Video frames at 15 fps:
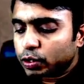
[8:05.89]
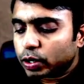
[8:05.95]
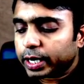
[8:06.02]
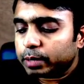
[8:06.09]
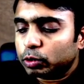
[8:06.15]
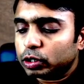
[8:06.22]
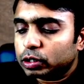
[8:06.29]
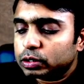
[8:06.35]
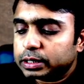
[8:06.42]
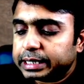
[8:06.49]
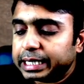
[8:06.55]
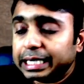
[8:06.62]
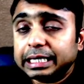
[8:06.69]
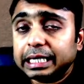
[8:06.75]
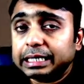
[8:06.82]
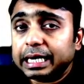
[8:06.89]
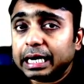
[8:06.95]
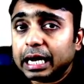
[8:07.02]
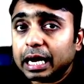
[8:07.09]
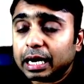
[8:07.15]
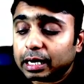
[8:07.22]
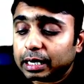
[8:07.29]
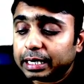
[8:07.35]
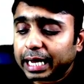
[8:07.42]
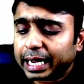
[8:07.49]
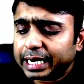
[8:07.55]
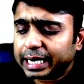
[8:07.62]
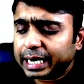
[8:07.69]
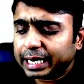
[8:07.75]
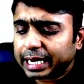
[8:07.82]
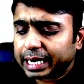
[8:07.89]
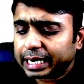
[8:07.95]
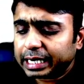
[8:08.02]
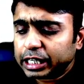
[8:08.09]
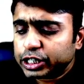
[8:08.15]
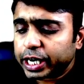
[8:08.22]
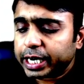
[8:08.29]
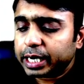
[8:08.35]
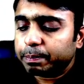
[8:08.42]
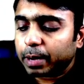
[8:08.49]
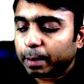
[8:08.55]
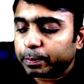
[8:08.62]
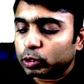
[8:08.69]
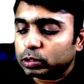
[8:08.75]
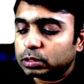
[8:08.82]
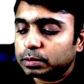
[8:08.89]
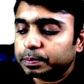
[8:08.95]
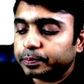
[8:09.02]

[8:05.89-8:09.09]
are able to see that there are tiny shiny papules.